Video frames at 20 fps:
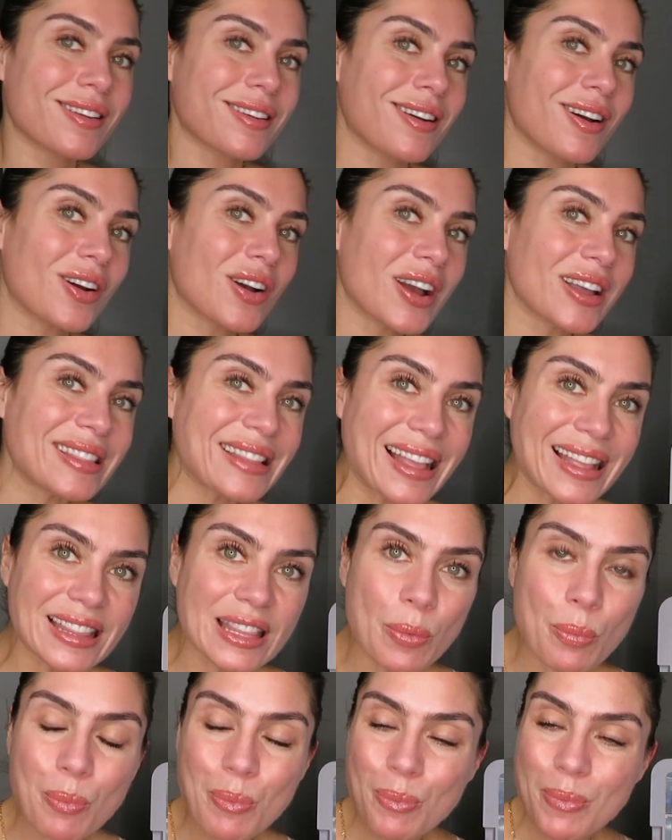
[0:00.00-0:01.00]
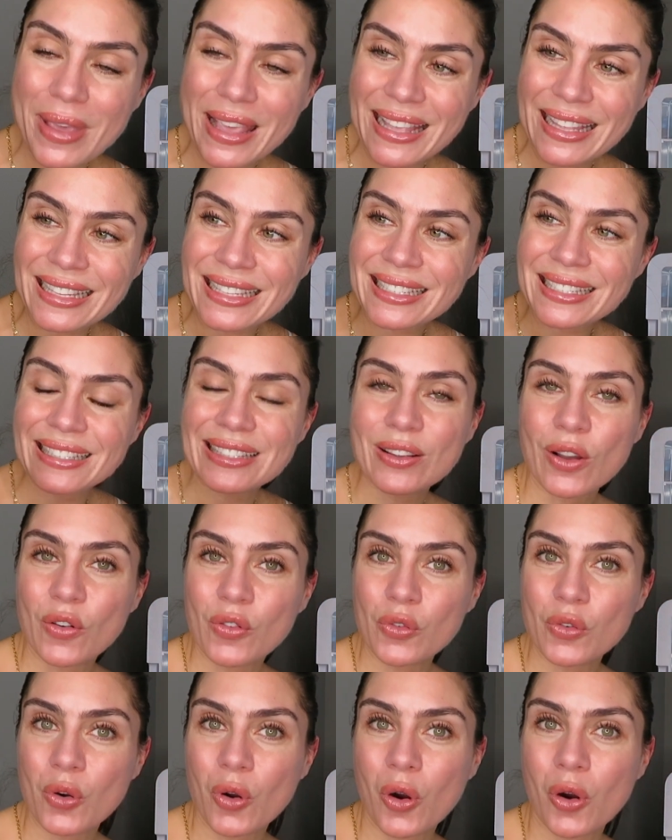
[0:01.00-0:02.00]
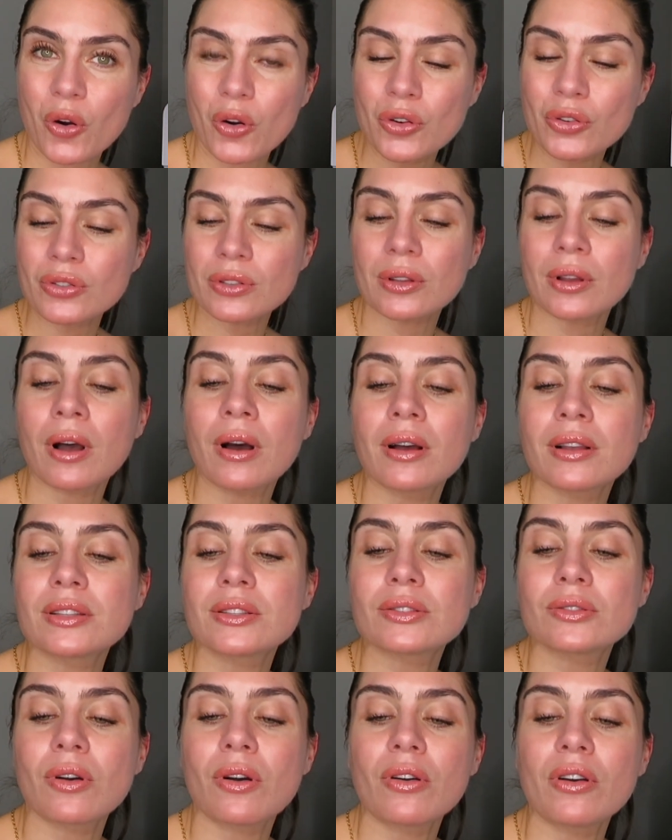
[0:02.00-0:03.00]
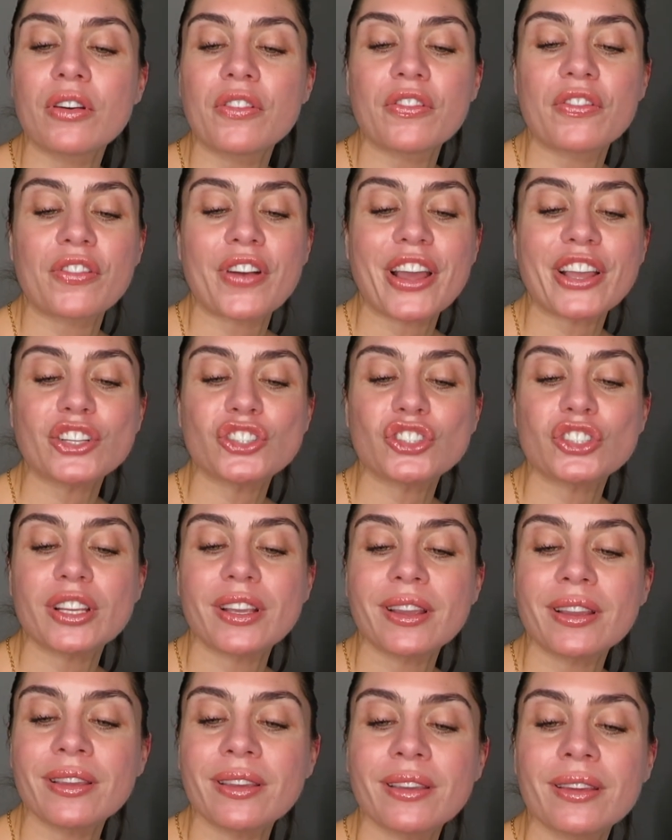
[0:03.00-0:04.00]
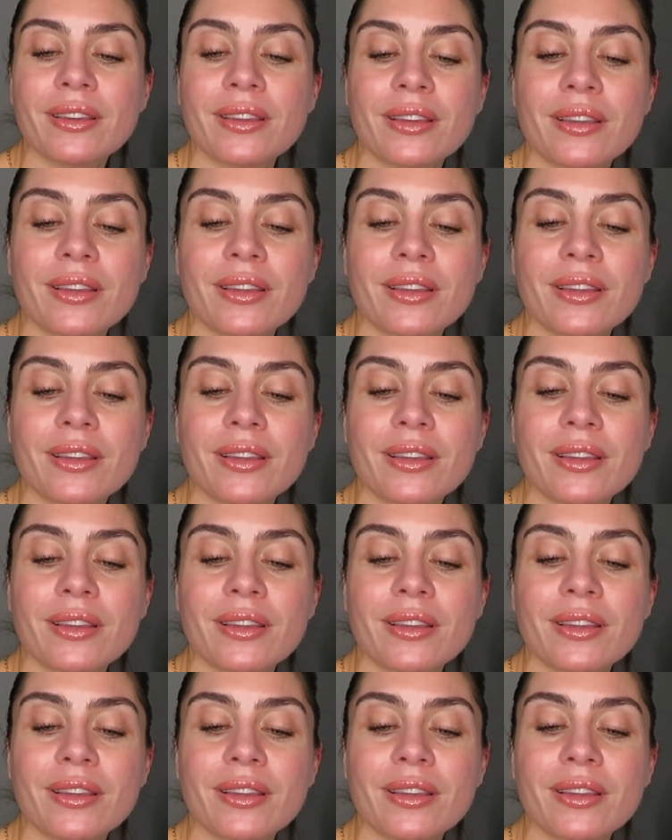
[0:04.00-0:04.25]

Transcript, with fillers: coconut mist, of course. Oh, so refreshing.